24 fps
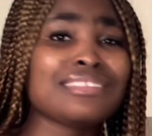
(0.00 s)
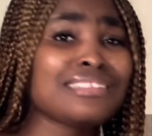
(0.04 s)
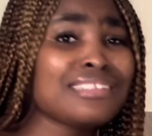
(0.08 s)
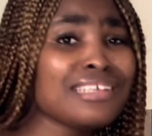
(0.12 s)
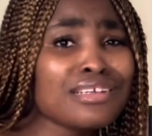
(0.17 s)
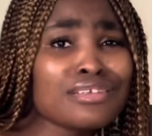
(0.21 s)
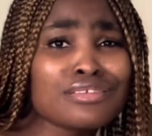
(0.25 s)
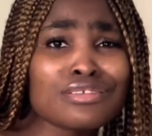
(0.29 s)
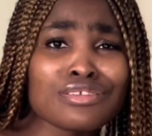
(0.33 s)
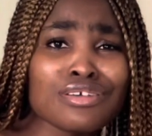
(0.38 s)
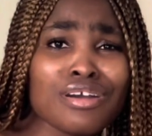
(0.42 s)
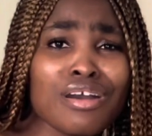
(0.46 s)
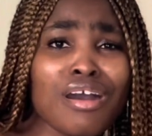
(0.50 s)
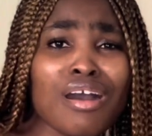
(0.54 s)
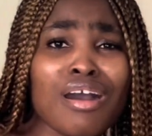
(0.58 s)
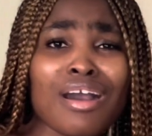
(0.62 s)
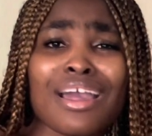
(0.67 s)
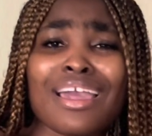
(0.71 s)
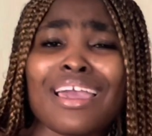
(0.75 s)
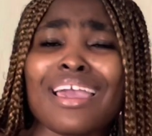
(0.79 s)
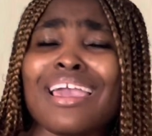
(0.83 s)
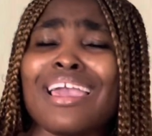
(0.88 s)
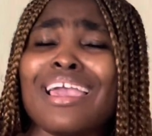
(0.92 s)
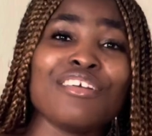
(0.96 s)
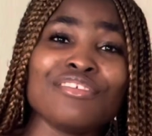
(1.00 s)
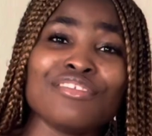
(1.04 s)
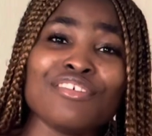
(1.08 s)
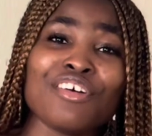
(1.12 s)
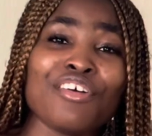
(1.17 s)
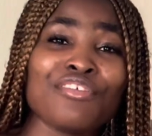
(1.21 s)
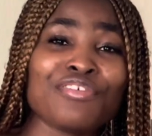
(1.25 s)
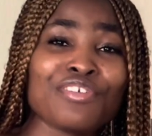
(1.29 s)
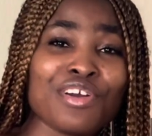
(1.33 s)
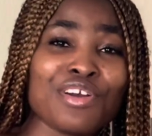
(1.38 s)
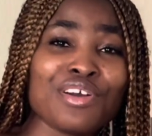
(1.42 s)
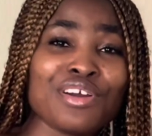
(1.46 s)
TikTok, and
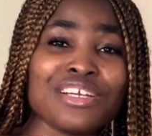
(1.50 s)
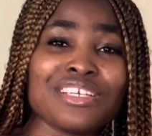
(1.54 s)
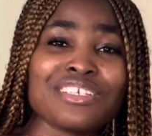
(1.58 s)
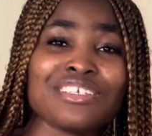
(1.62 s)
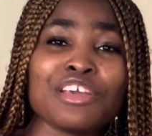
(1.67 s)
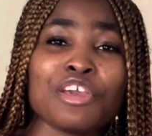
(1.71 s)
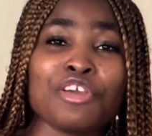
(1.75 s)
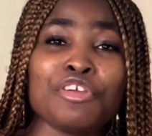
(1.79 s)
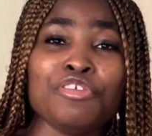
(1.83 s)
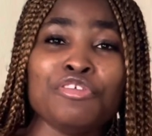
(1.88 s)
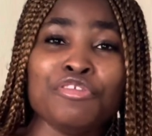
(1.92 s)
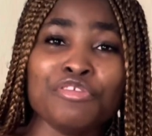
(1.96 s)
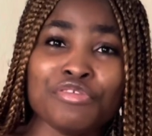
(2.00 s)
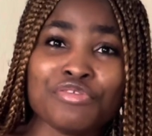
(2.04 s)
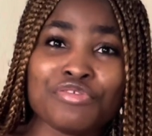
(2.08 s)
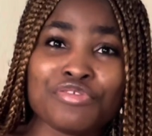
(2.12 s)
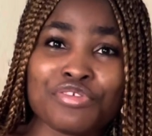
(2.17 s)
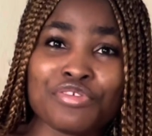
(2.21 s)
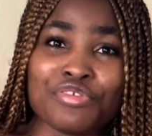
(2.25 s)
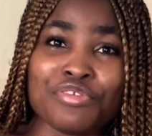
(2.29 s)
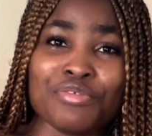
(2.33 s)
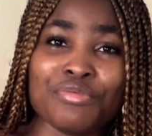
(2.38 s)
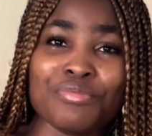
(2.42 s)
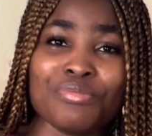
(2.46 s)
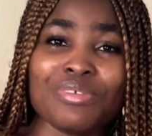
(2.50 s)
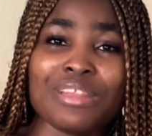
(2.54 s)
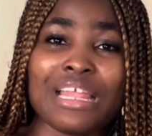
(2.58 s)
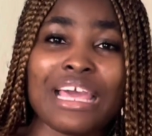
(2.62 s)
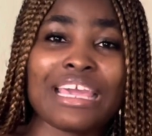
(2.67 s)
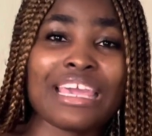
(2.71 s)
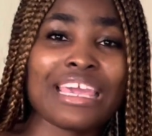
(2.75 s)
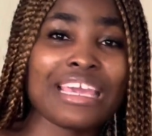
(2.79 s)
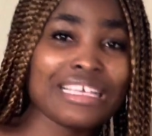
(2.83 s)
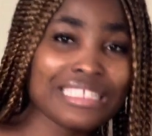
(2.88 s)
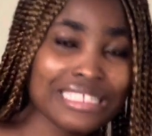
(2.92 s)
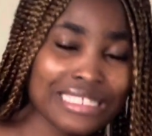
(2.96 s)
of course YouTube.
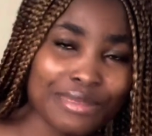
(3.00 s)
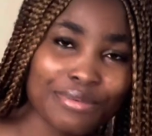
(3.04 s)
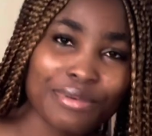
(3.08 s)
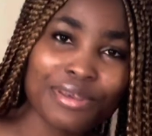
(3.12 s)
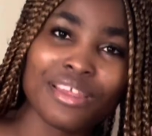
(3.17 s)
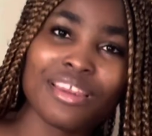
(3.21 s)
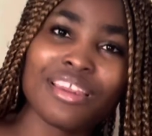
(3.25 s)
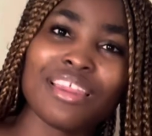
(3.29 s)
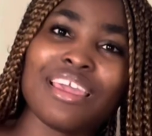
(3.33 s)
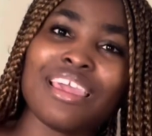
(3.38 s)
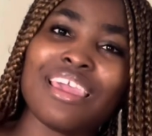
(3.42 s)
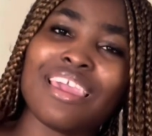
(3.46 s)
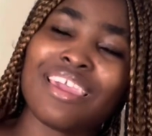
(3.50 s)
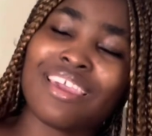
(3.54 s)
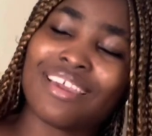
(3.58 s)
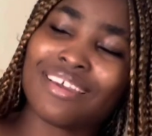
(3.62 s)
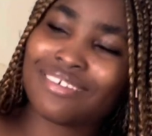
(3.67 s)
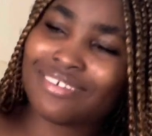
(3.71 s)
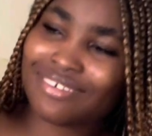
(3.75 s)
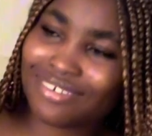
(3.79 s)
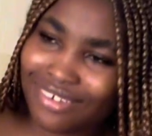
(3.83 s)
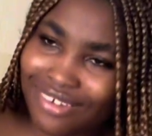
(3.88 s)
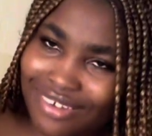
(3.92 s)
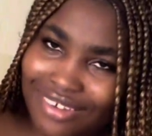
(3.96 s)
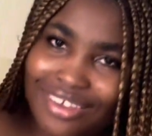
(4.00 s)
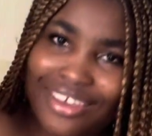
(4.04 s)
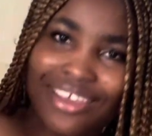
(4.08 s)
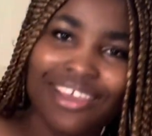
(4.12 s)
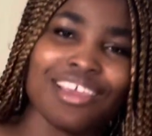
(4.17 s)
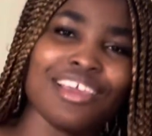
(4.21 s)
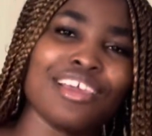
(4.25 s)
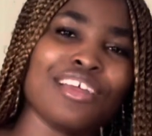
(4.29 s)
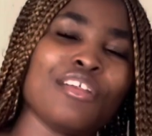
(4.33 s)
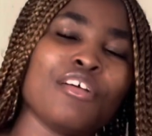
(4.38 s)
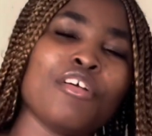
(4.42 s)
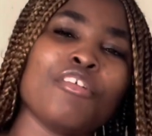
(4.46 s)
Like, it's been a
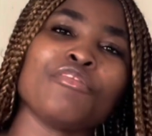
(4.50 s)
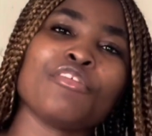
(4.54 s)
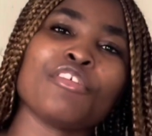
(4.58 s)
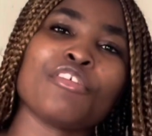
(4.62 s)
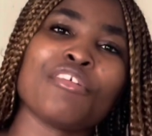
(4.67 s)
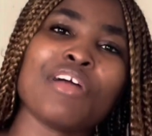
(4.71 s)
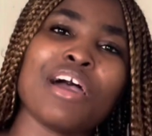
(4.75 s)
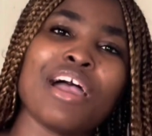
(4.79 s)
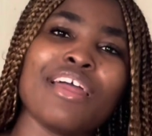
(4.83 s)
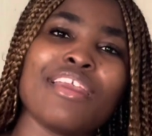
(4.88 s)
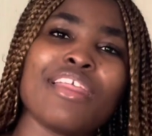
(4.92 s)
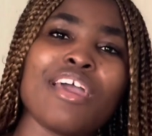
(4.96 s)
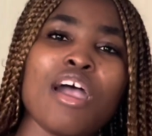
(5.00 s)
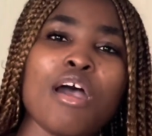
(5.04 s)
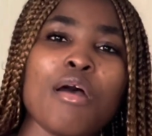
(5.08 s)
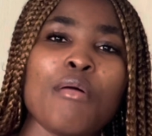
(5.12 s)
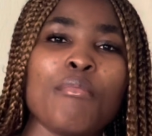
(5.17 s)
hell of a ride.